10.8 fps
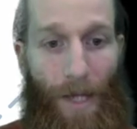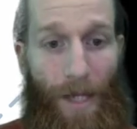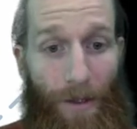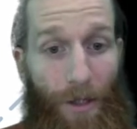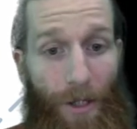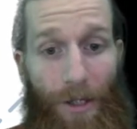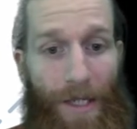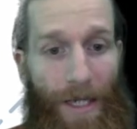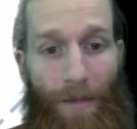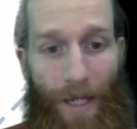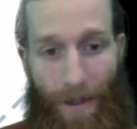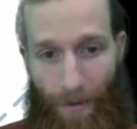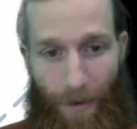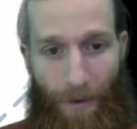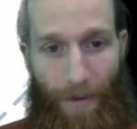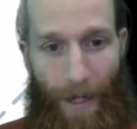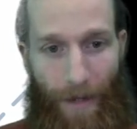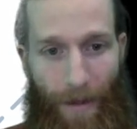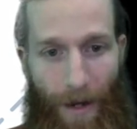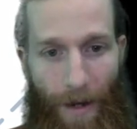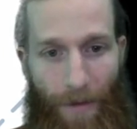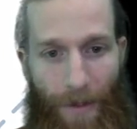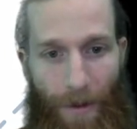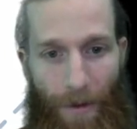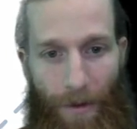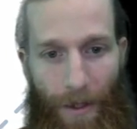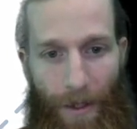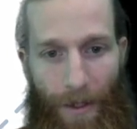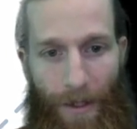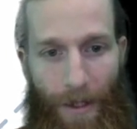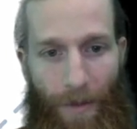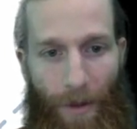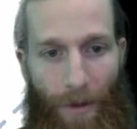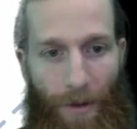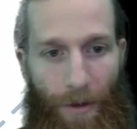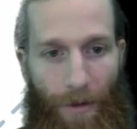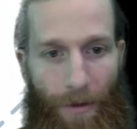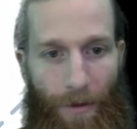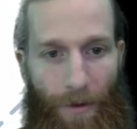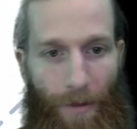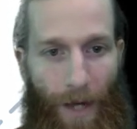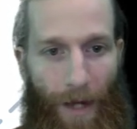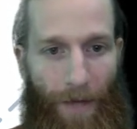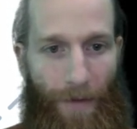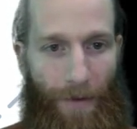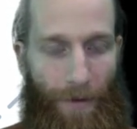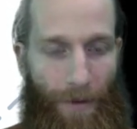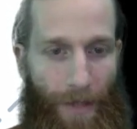You could do the same thing with a group by. So the same code in group by, I have to scroll